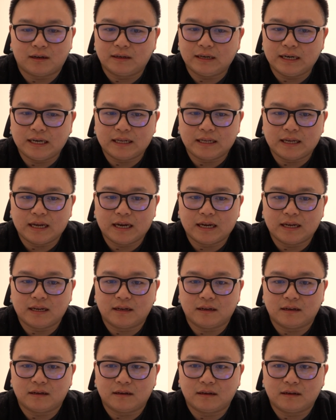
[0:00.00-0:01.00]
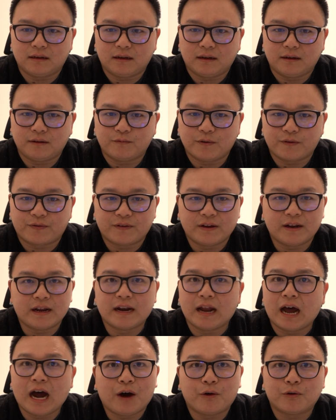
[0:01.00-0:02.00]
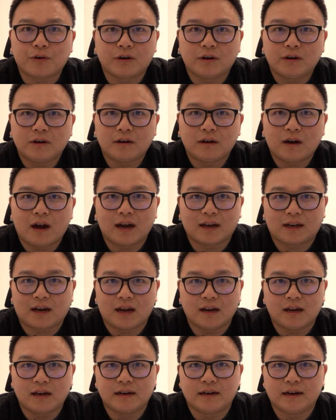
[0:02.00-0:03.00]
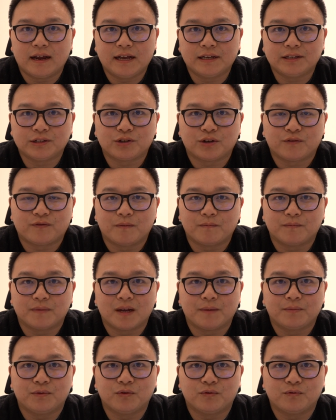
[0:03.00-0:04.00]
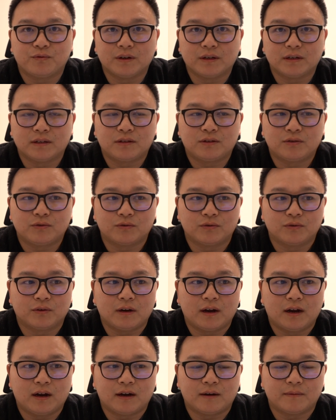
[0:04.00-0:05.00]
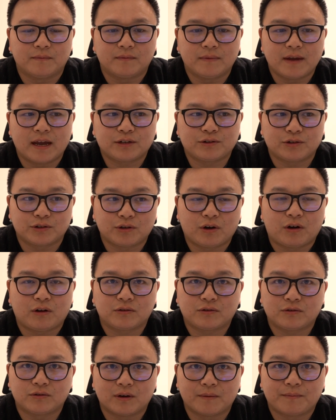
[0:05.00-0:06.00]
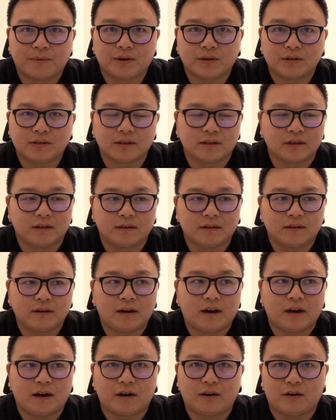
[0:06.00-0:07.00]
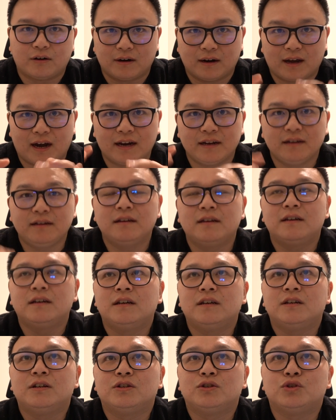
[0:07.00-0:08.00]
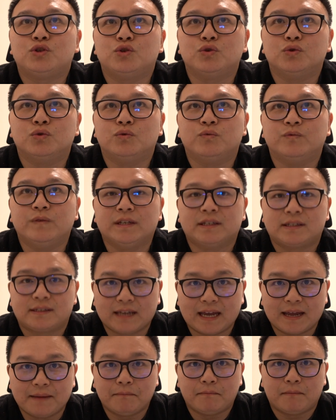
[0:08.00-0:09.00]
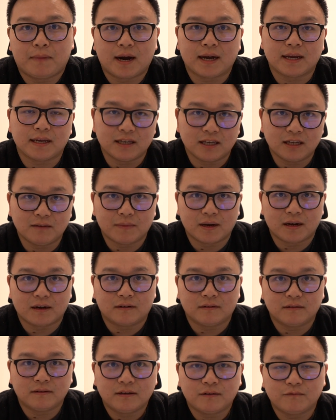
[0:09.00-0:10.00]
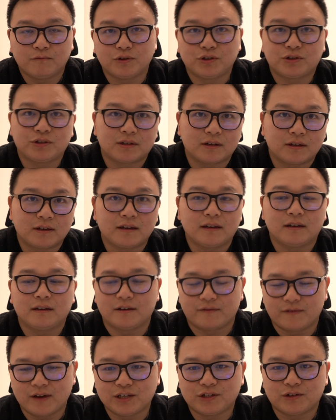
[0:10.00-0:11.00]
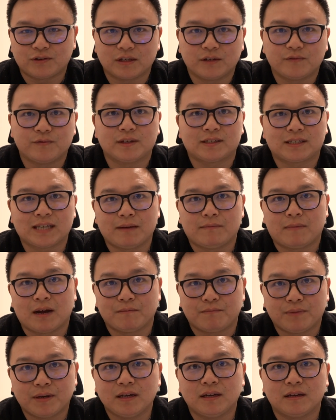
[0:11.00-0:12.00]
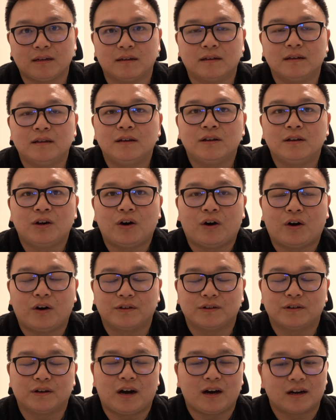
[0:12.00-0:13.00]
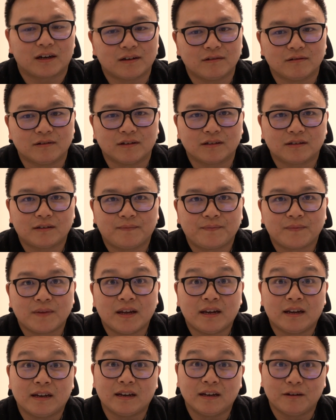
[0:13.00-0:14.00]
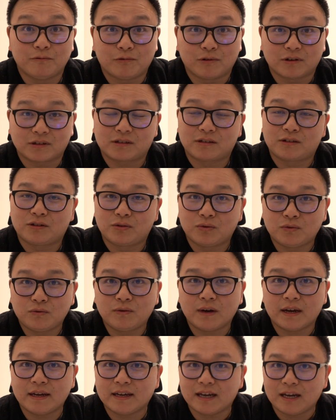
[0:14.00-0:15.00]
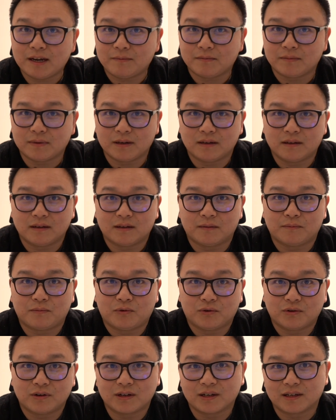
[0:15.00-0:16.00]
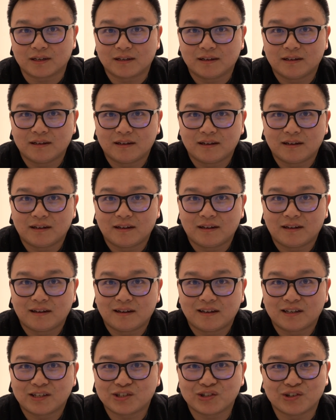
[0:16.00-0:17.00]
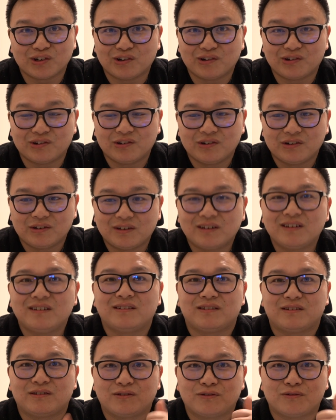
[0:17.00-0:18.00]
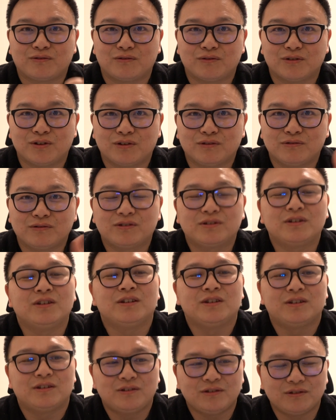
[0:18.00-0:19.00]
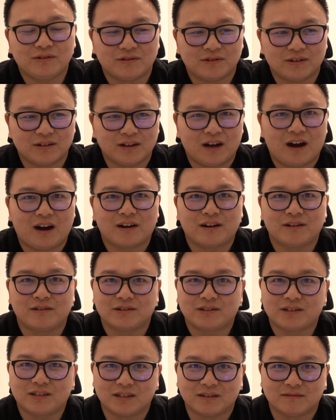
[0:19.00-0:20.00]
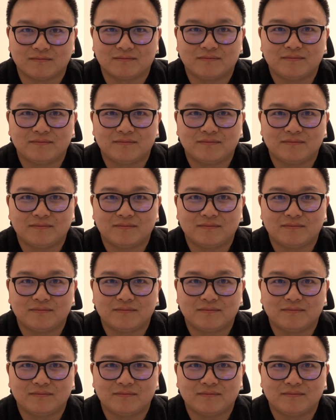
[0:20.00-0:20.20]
and then within an hour, I got an answer from them to actually talk to a person online to reset my email, which eventually reset my pin on the Oculus. It was 2 AM in the morning, so kudos to the Oculus team.